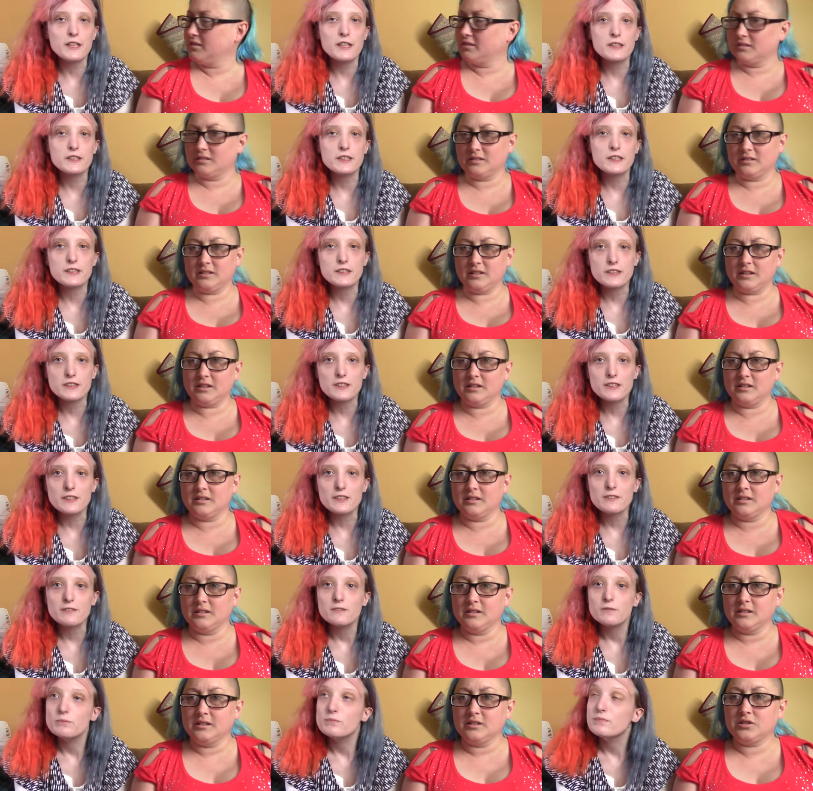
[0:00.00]
Speaker 1: I think so. Genetically
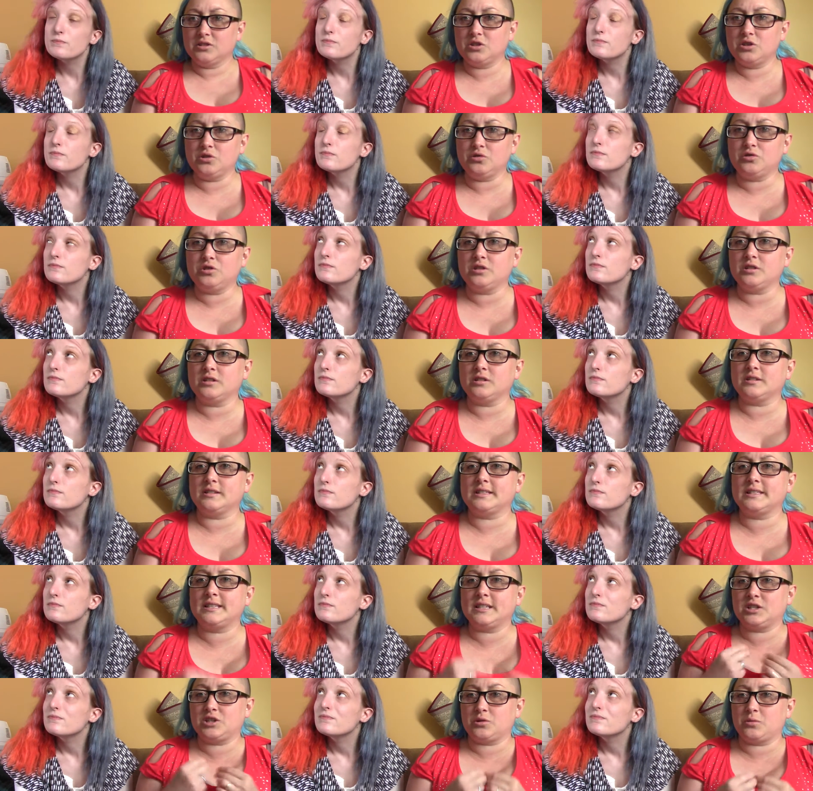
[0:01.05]
modifying due to a
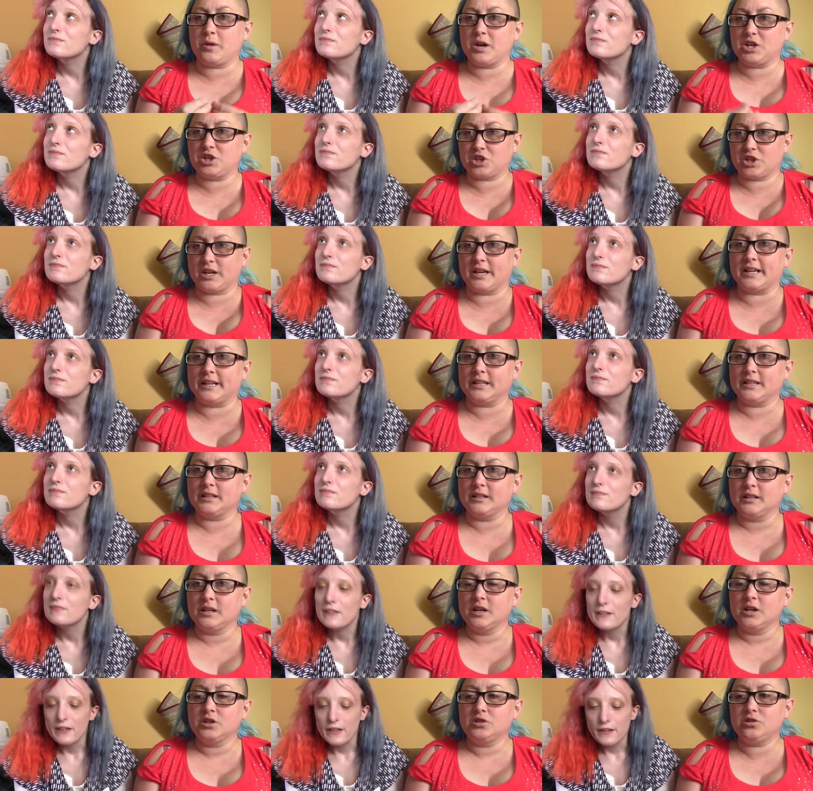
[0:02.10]
situation. Yes.
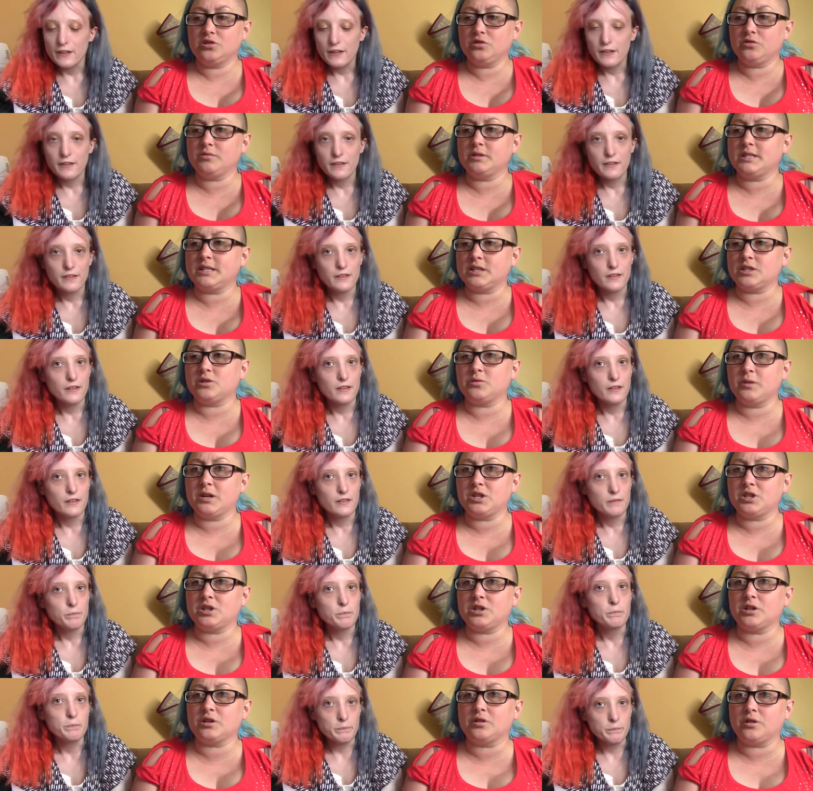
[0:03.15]
Due to a
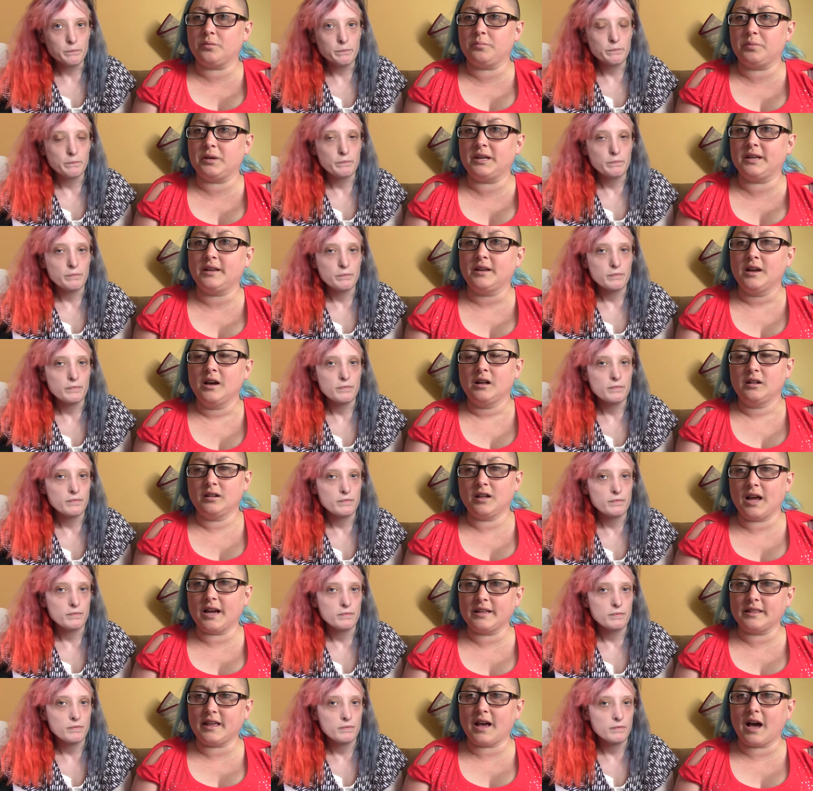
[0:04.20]
situation, it could be
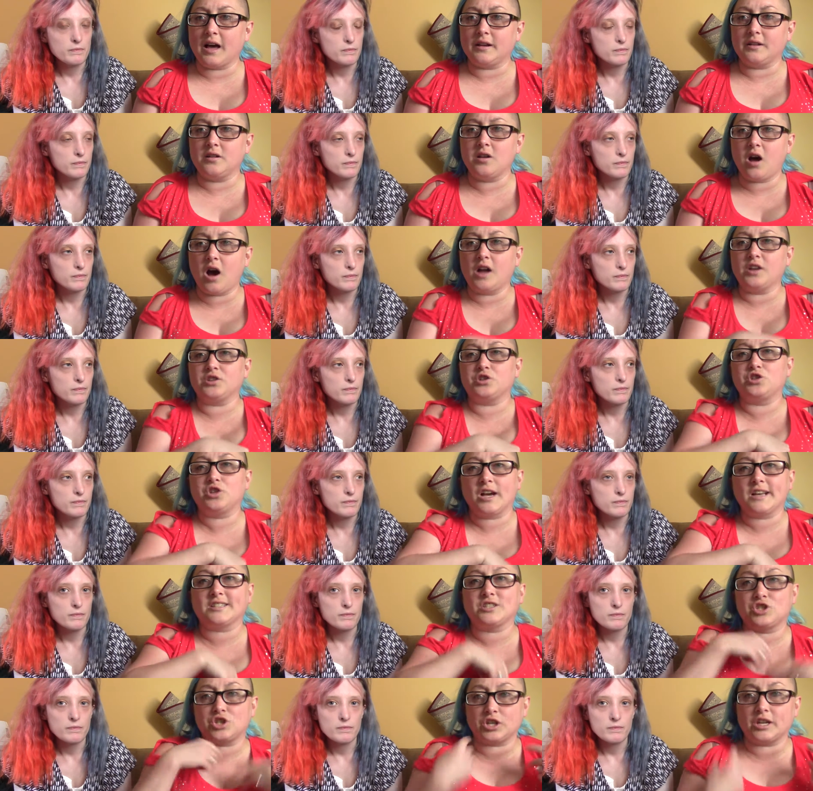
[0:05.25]
like that, not
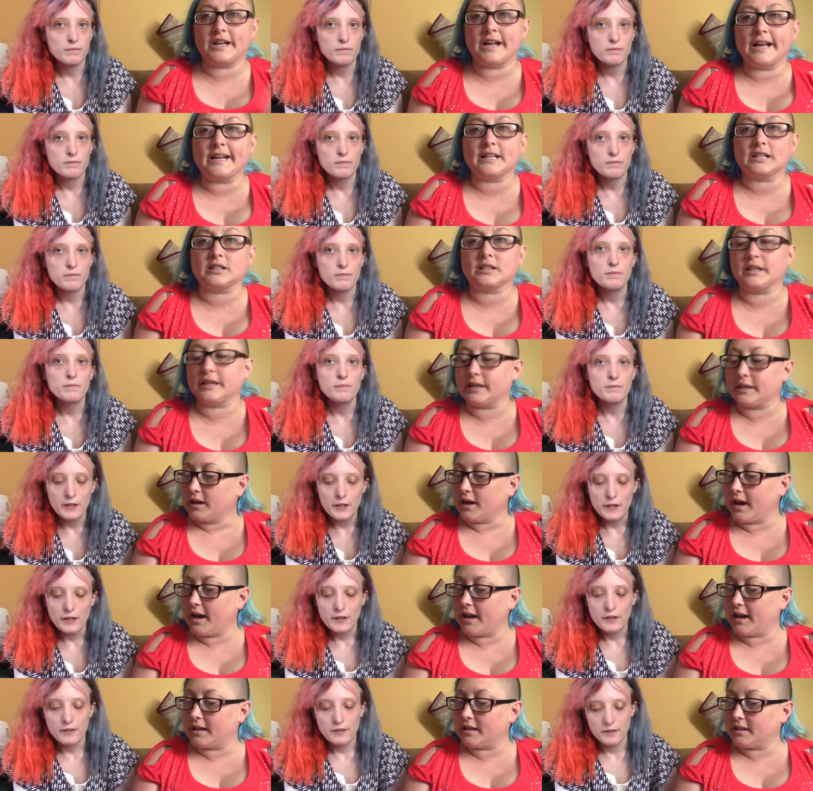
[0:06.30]
just genetically.
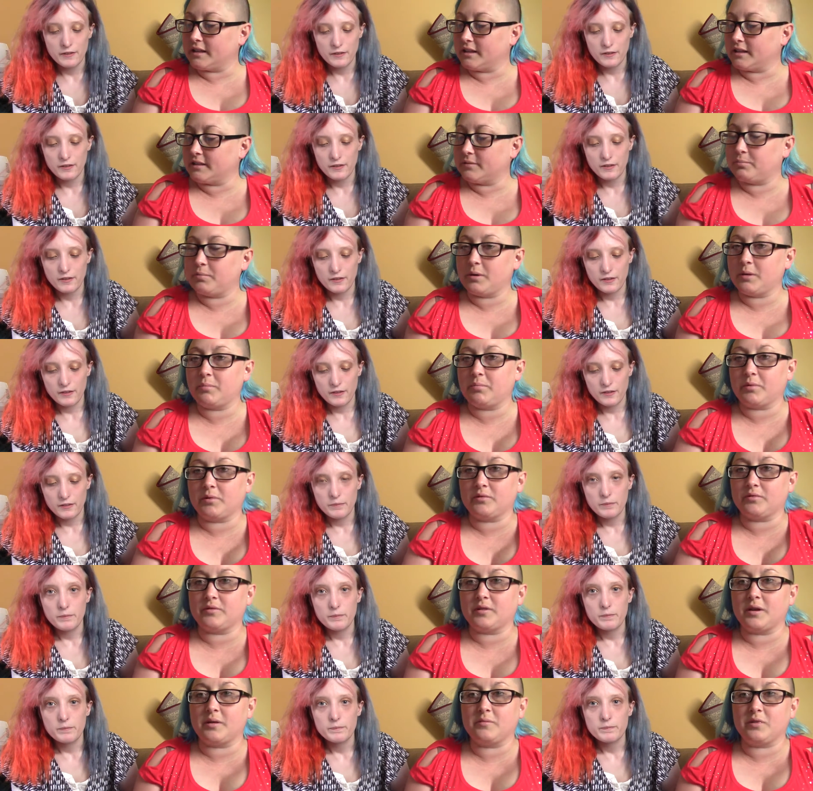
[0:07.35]
And I think the people
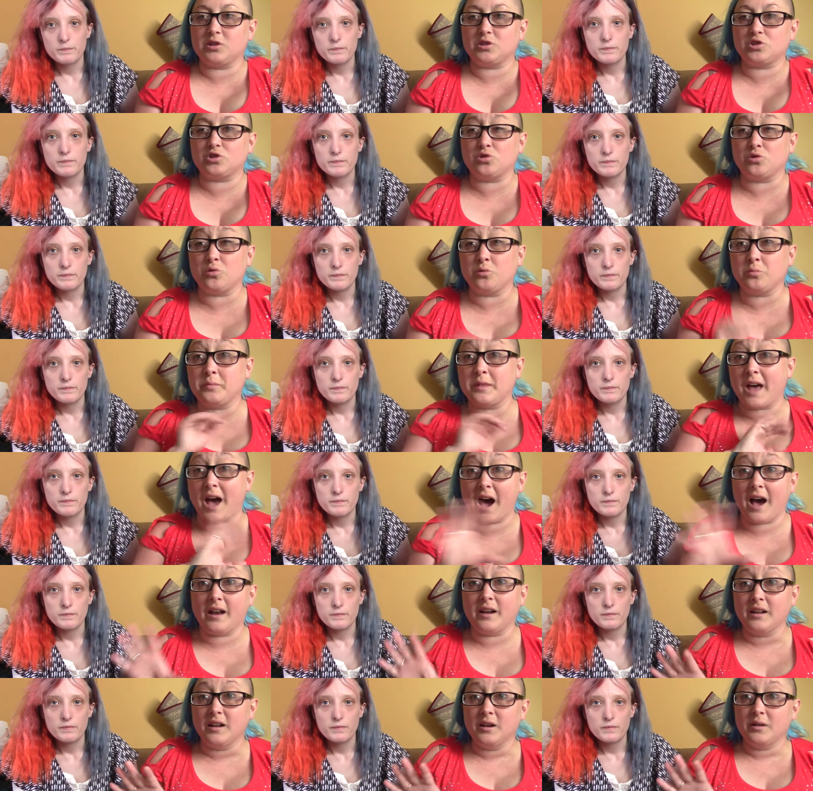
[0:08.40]
assume that
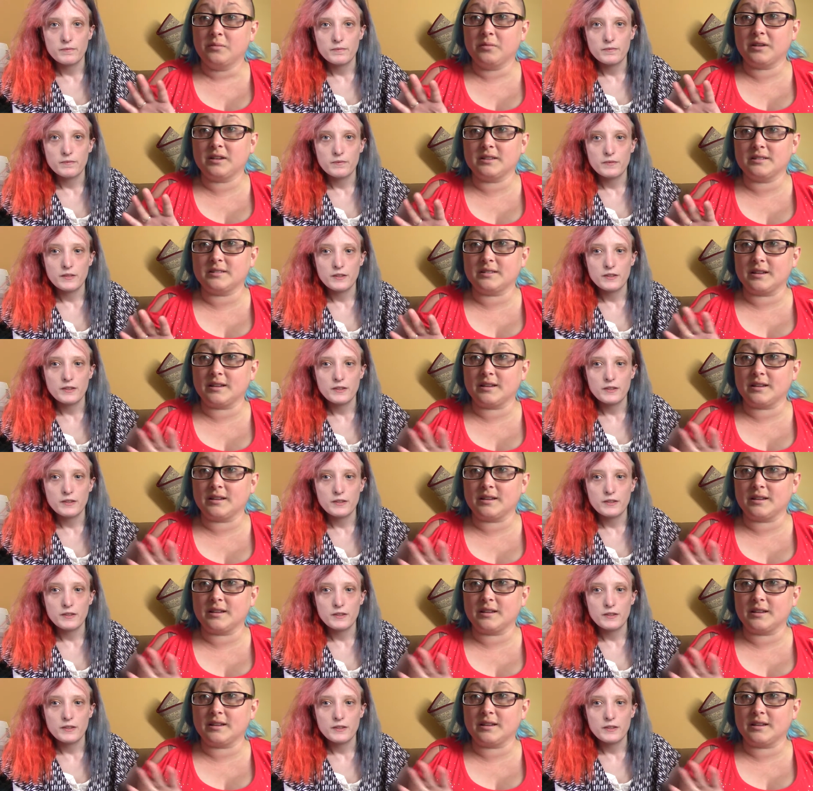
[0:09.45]
because